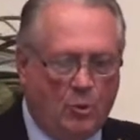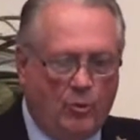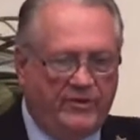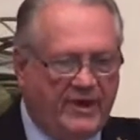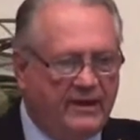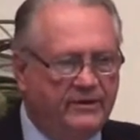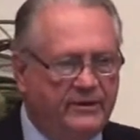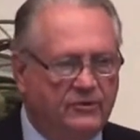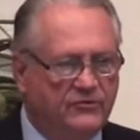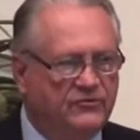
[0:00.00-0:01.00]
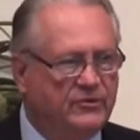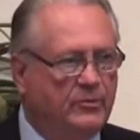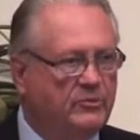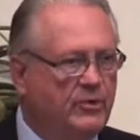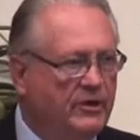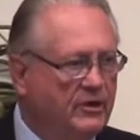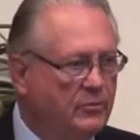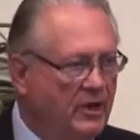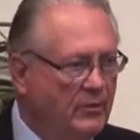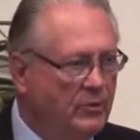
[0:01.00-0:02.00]
We had intelligence somebody's building a
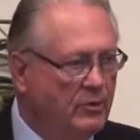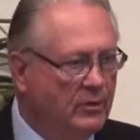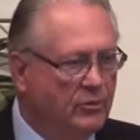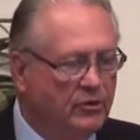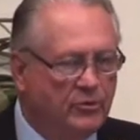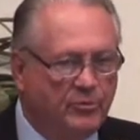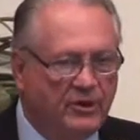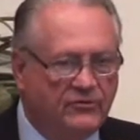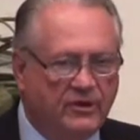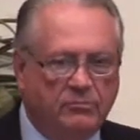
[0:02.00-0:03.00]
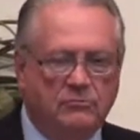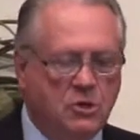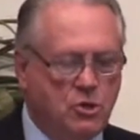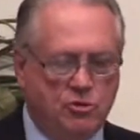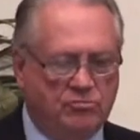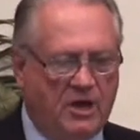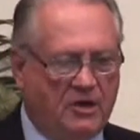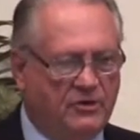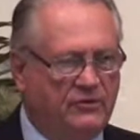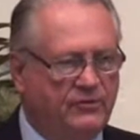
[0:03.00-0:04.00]
bomb. They want to blow the place up.
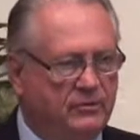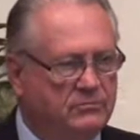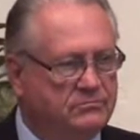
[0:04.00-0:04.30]
Can't touch it.